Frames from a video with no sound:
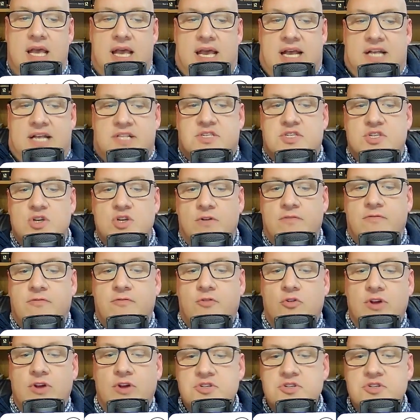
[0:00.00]
And so,
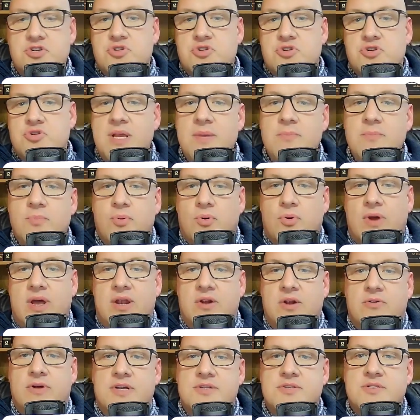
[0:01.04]
for extreme
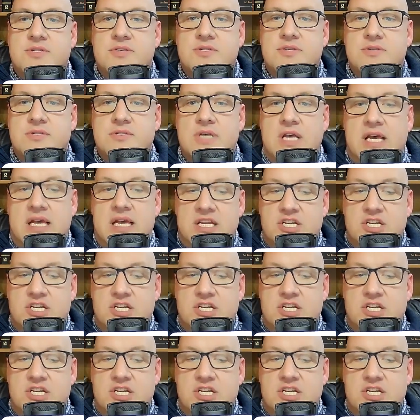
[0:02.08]
preterists,